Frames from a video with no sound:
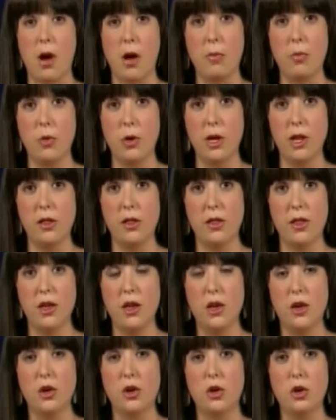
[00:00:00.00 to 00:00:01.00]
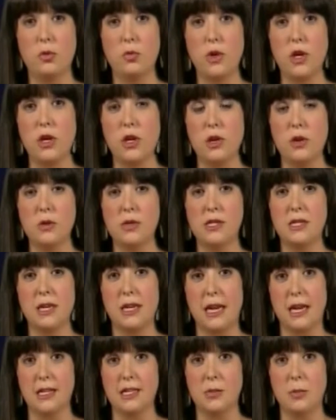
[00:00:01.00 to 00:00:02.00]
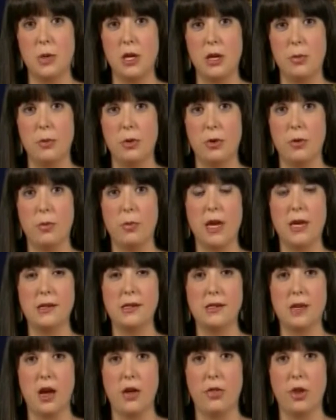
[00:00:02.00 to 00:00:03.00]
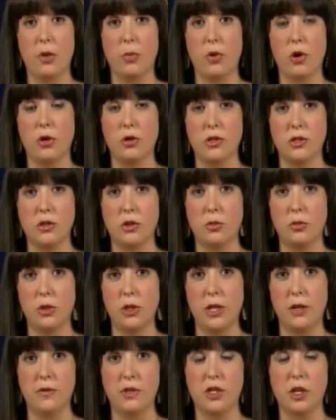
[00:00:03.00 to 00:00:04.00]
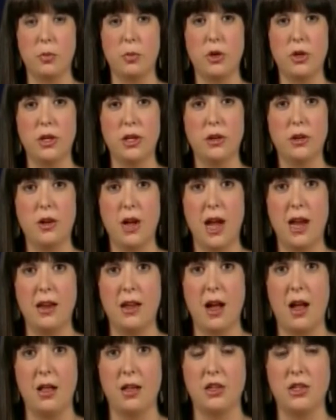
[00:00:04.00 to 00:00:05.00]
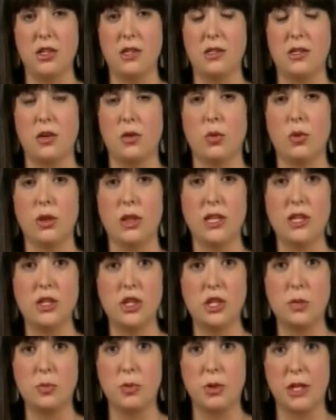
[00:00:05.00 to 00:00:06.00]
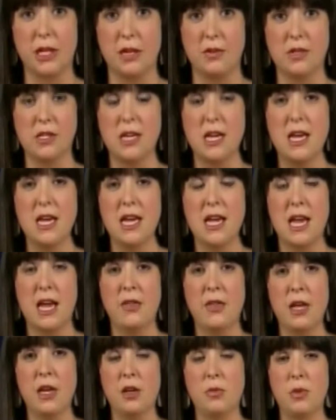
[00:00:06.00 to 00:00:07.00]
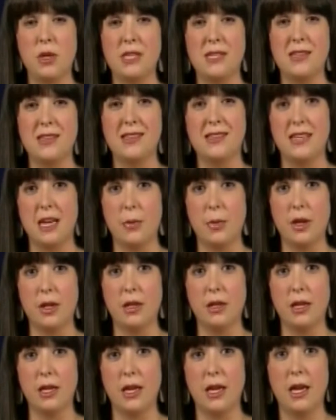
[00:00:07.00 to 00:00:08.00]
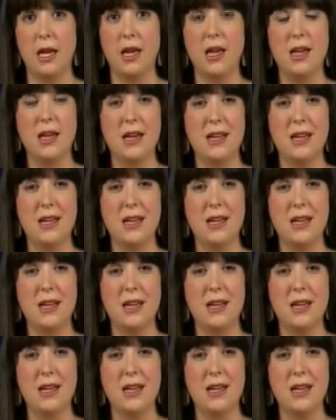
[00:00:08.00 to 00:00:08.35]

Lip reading: up with could be used against people based on their personal beliefs, their political ideologies, their religious beliefs, and they could be systemically